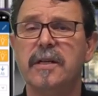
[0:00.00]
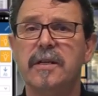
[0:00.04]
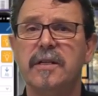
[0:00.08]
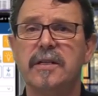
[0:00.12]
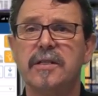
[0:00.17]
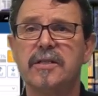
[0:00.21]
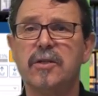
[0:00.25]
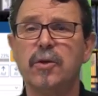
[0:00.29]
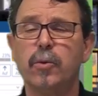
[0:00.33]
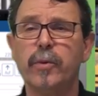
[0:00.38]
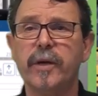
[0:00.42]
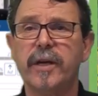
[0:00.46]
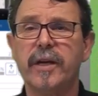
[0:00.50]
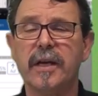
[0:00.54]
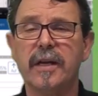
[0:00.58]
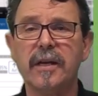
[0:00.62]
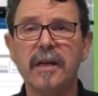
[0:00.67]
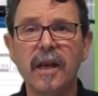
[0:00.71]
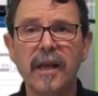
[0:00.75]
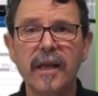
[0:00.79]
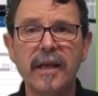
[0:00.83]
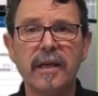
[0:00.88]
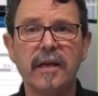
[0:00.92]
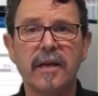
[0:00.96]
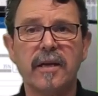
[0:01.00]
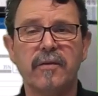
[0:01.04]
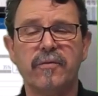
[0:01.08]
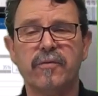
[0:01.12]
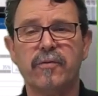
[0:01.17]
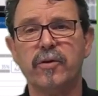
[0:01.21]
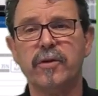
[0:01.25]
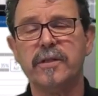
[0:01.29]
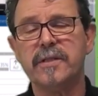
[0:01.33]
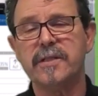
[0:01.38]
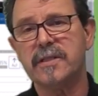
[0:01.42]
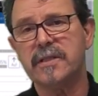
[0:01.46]
so we can link,
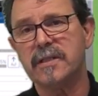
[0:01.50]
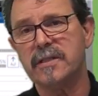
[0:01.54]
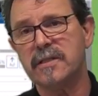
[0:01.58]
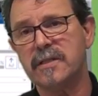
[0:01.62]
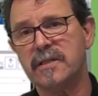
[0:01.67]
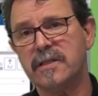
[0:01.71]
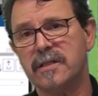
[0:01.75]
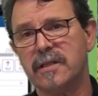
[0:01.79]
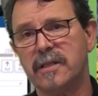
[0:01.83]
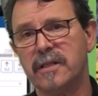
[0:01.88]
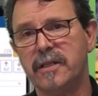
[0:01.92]
for instance,